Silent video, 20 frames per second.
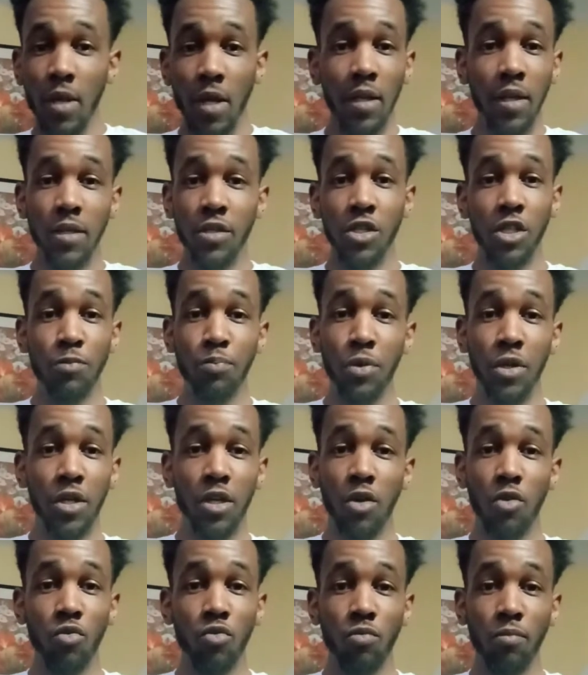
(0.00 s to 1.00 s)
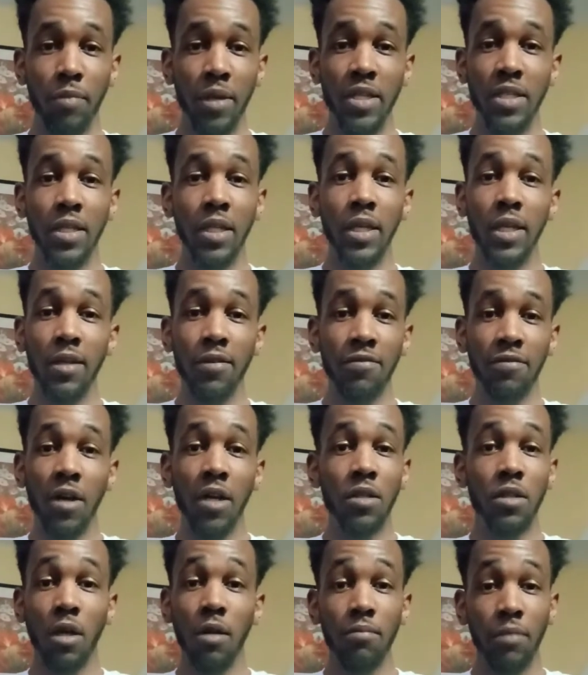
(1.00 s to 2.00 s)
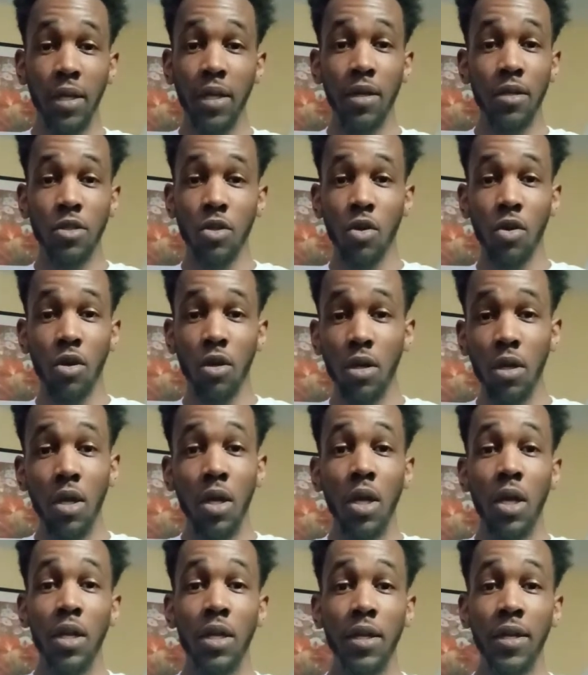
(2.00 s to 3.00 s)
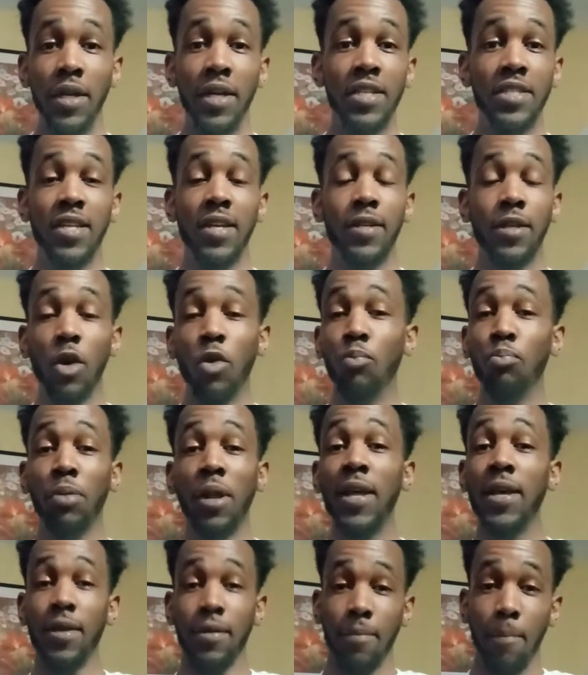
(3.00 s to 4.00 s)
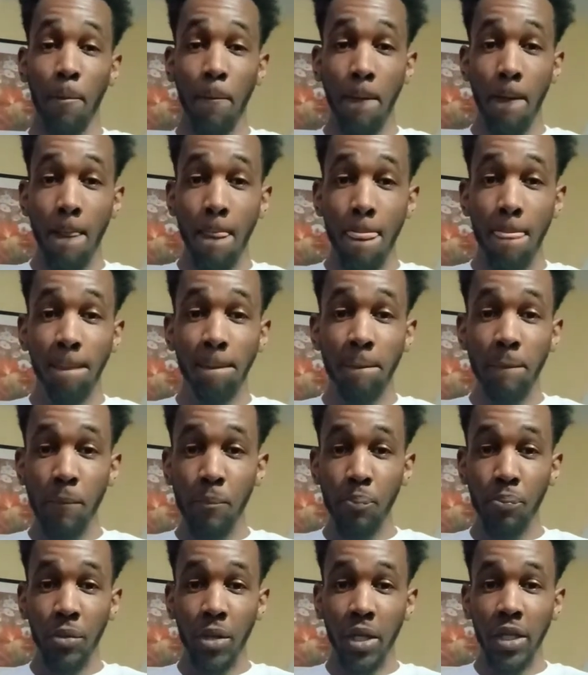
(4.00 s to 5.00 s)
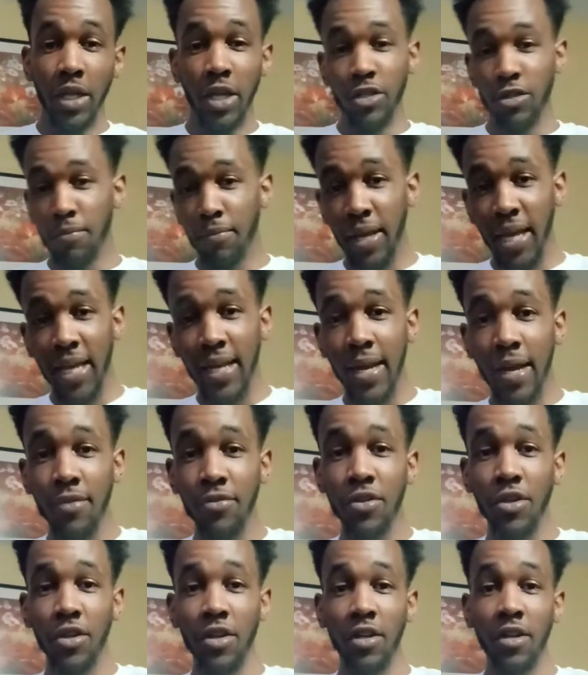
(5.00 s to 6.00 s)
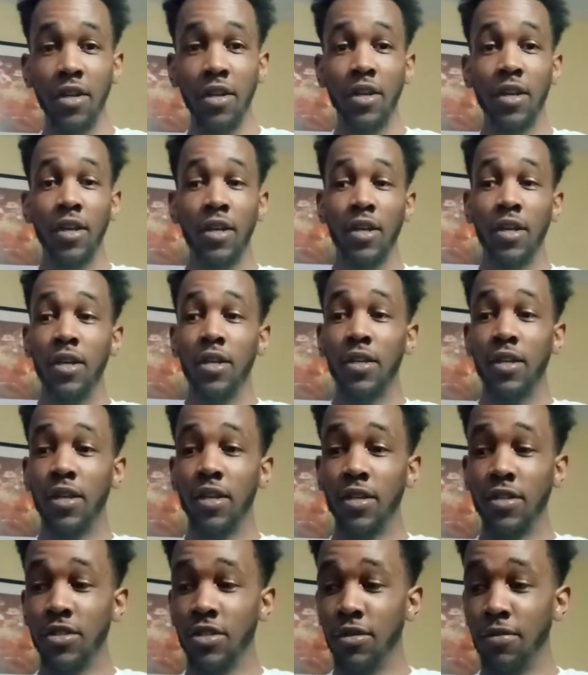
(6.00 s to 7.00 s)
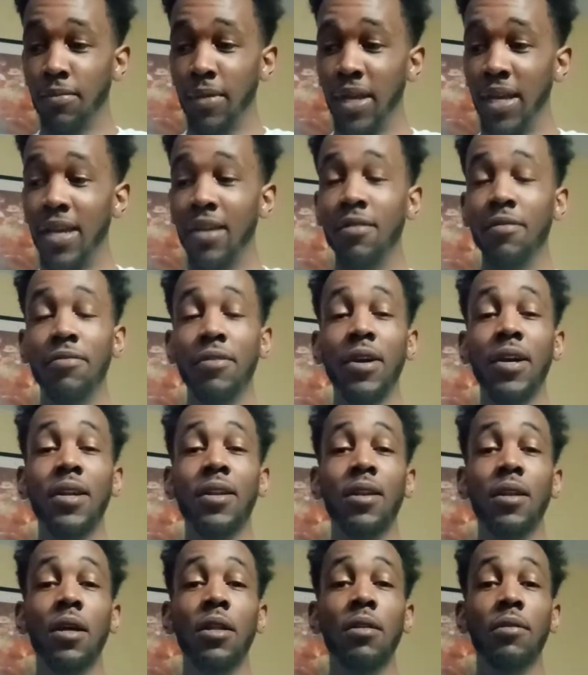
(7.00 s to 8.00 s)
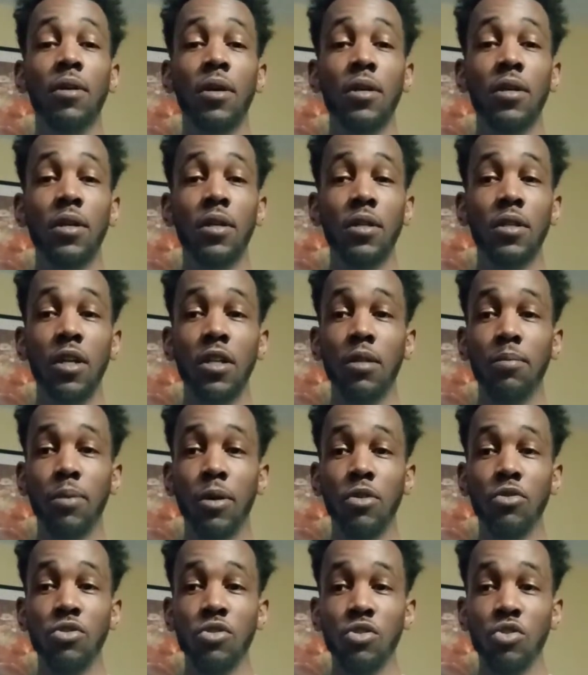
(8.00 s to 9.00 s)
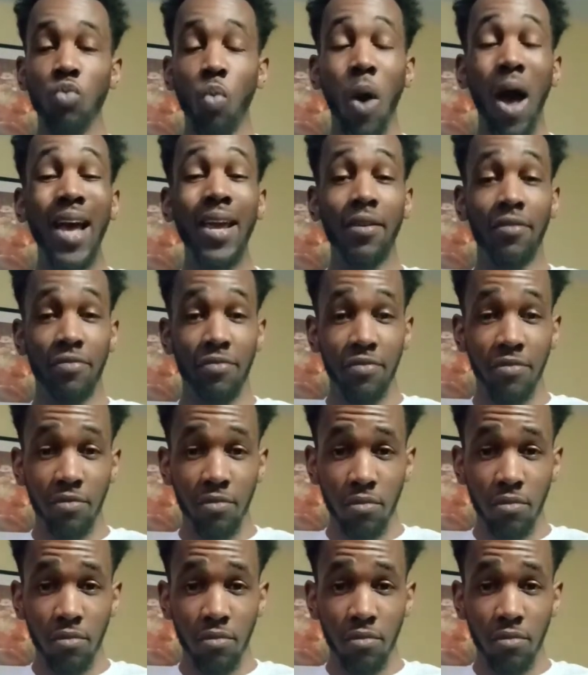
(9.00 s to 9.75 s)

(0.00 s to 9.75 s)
Let's just put it on mentally fucked up niggas or niggas that don't play. There's a man out there. There's a man fucking another person's wife.